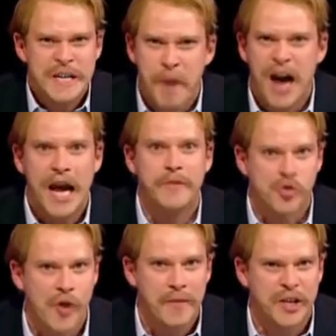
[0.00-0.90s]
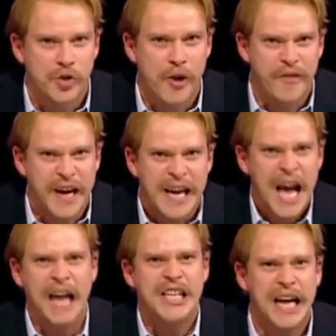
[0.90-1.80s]
My name's Raymond Terrific,
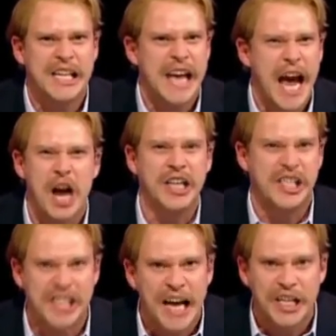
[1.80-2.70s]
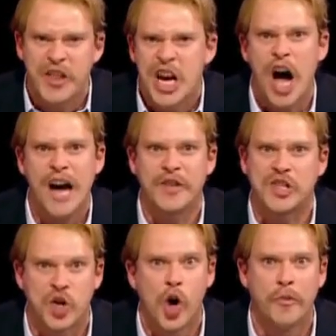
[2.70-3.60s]
and yet again I stand at the eye of the
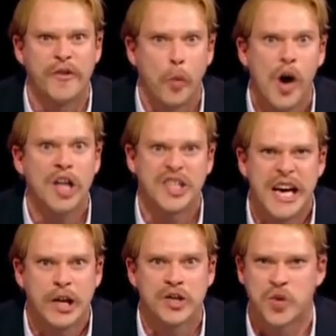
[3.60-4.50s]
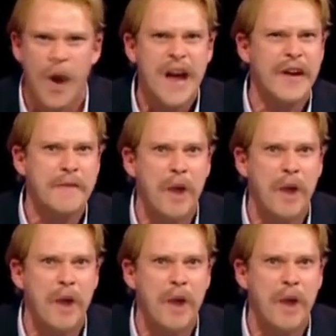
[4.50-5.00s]
storm of the world's ills, waving